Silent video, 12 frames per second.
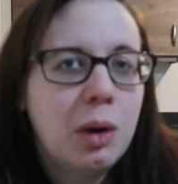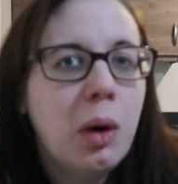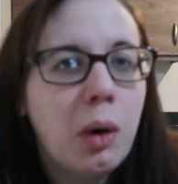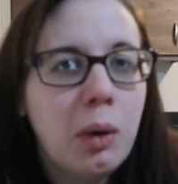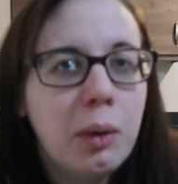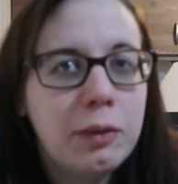
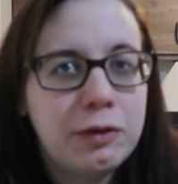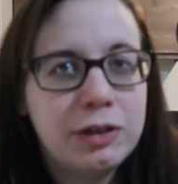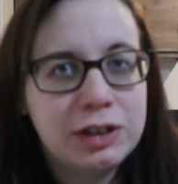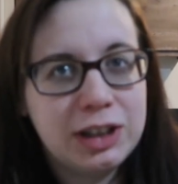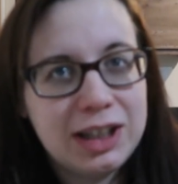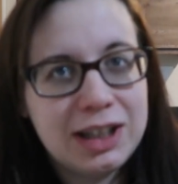
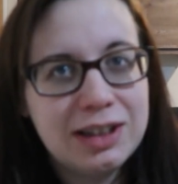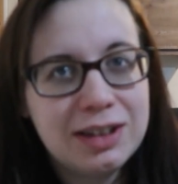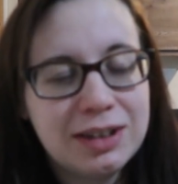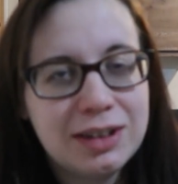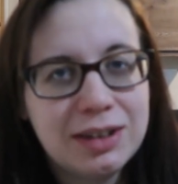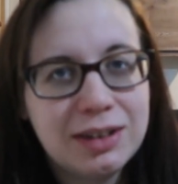
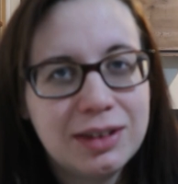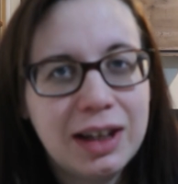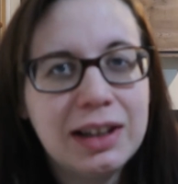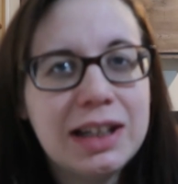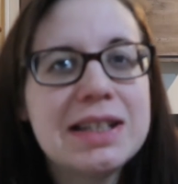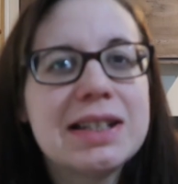hopefully,
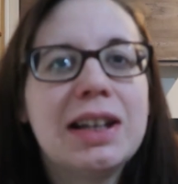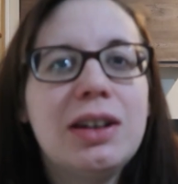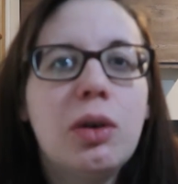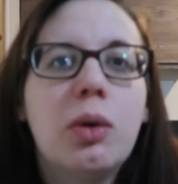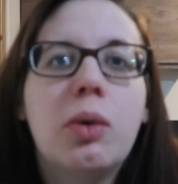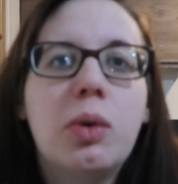at least I
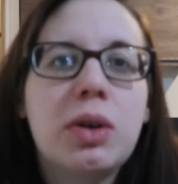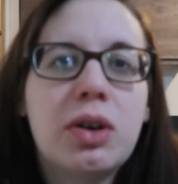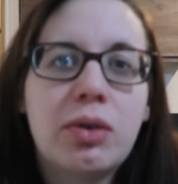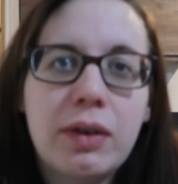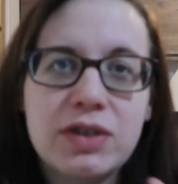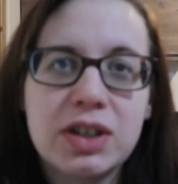know,
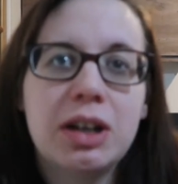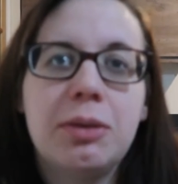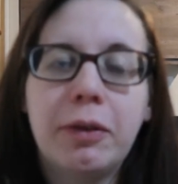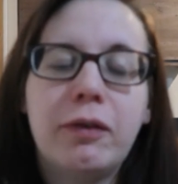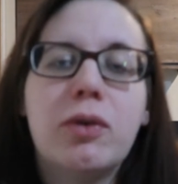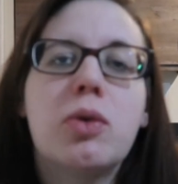you know, I've done
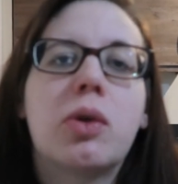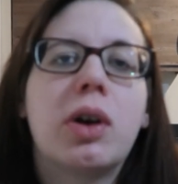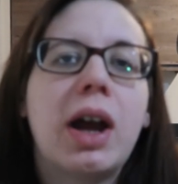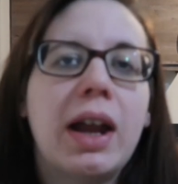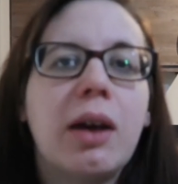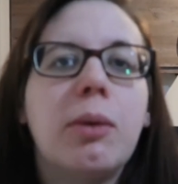it
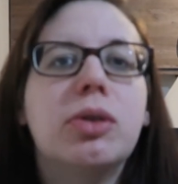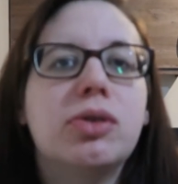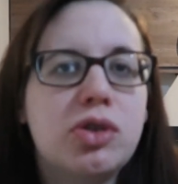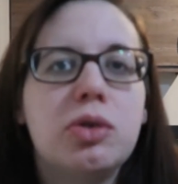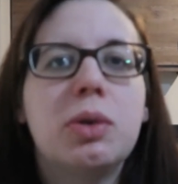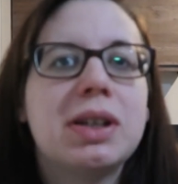before and I will
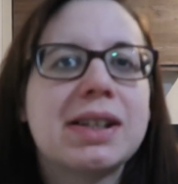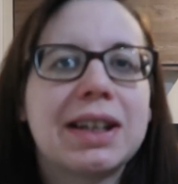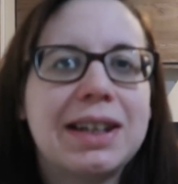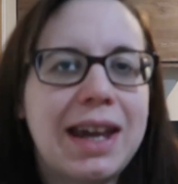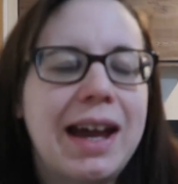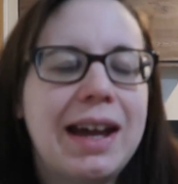do it
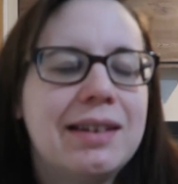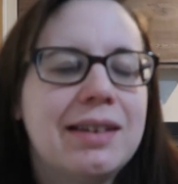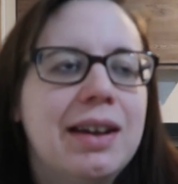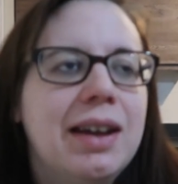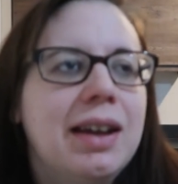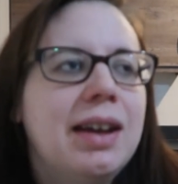
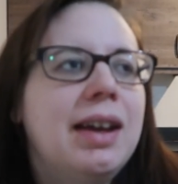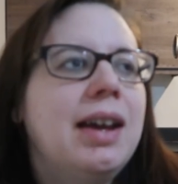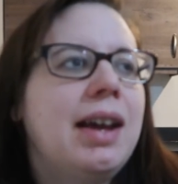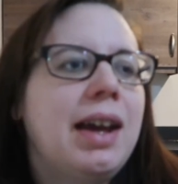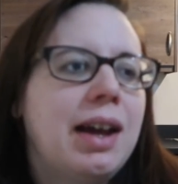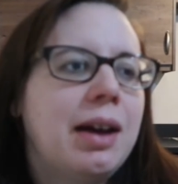again.
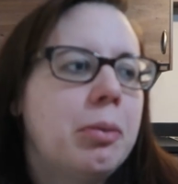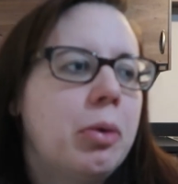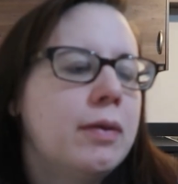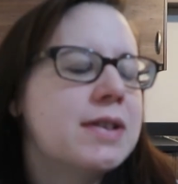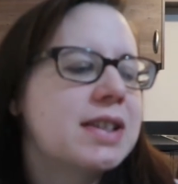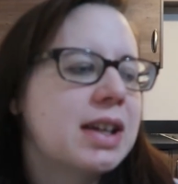
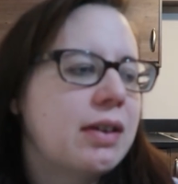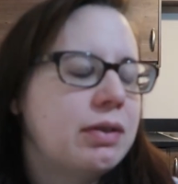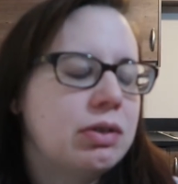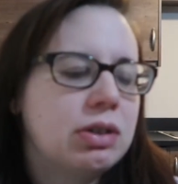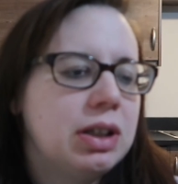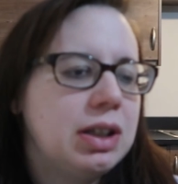Obviously I
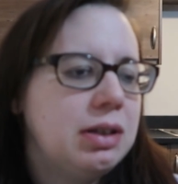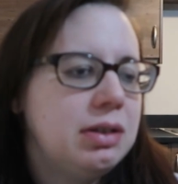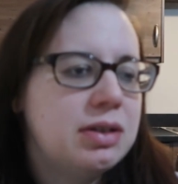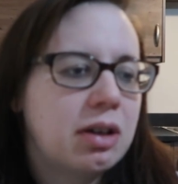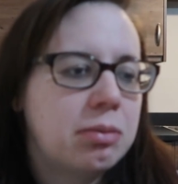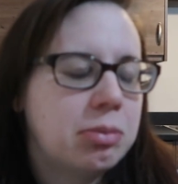haven't really
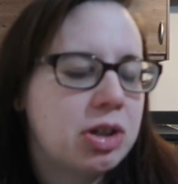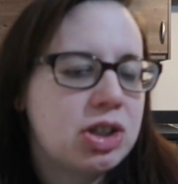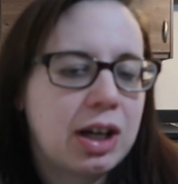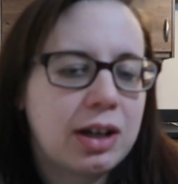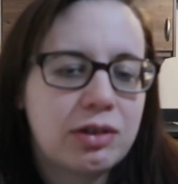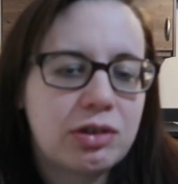done
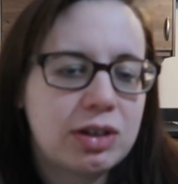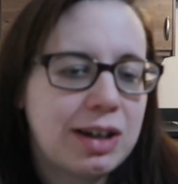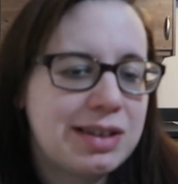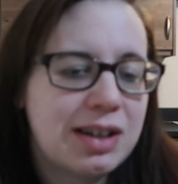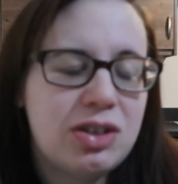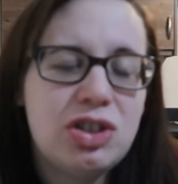much
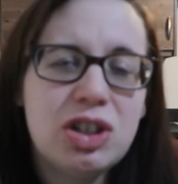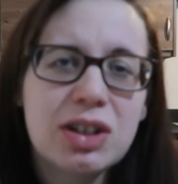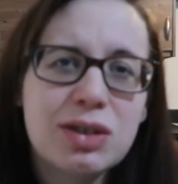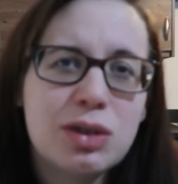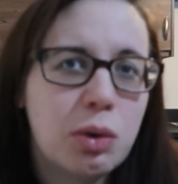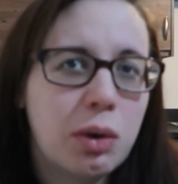exercise. I
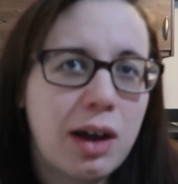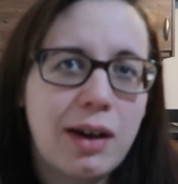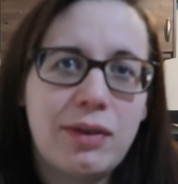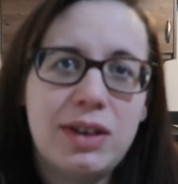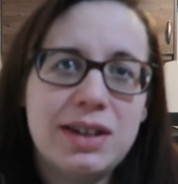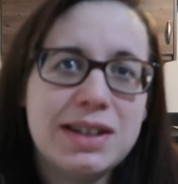just don't
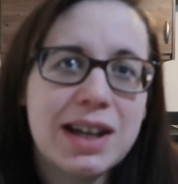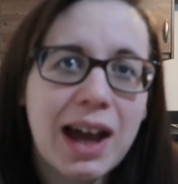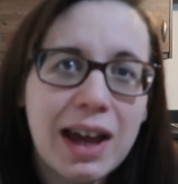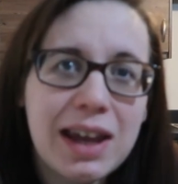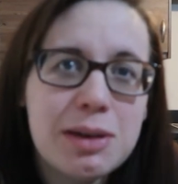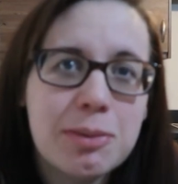have the
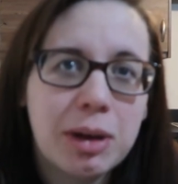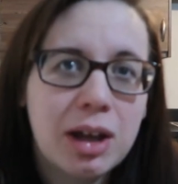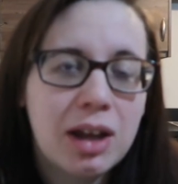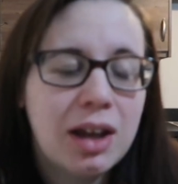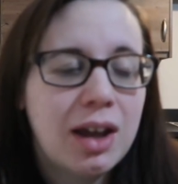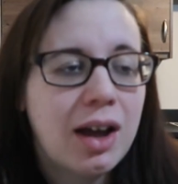time.
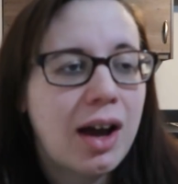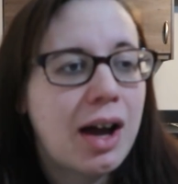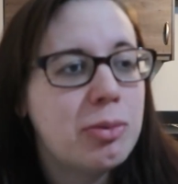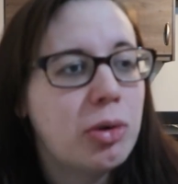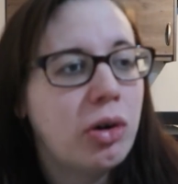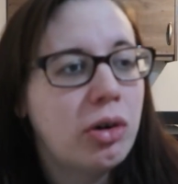
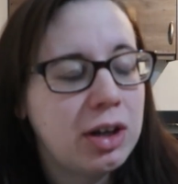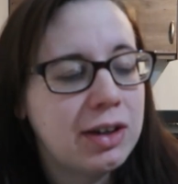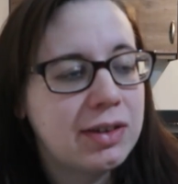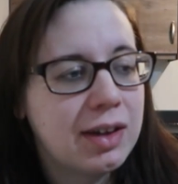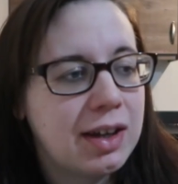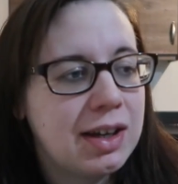I'm
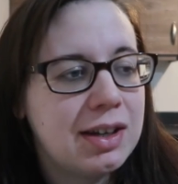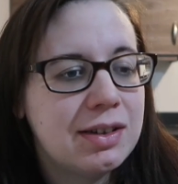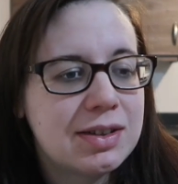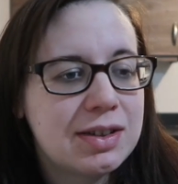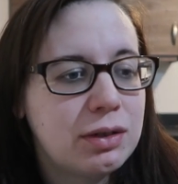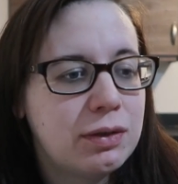
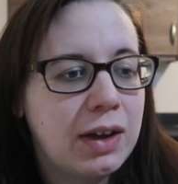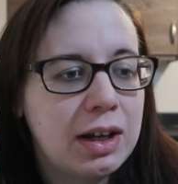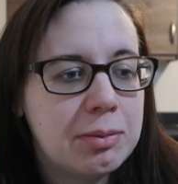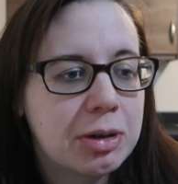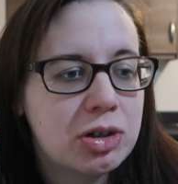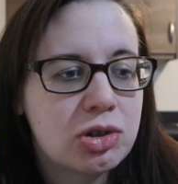honestly still
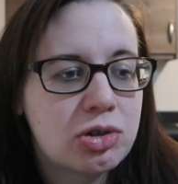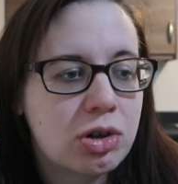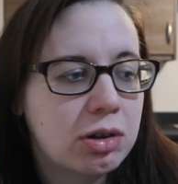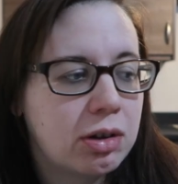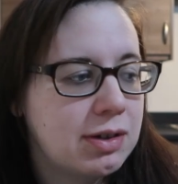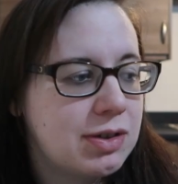very much
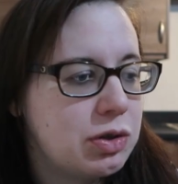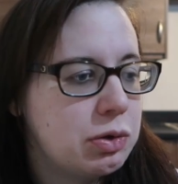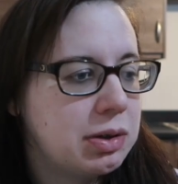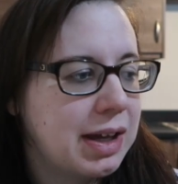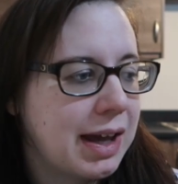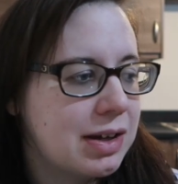struggling
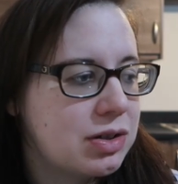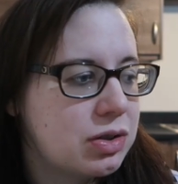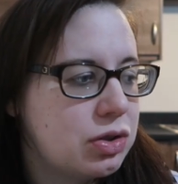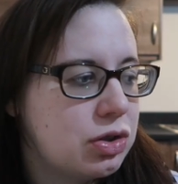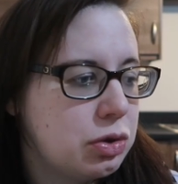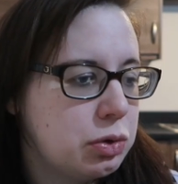to
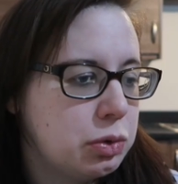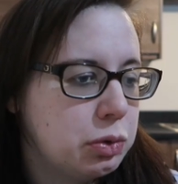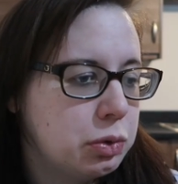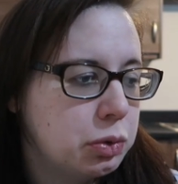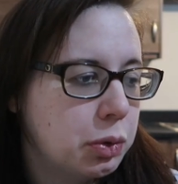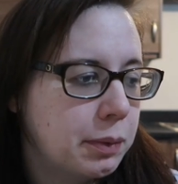get
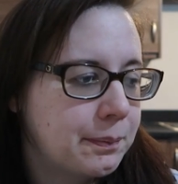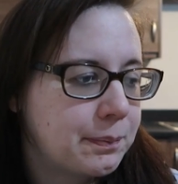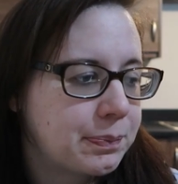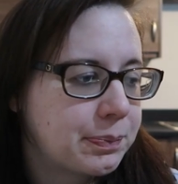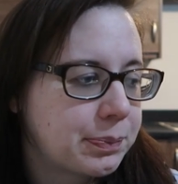to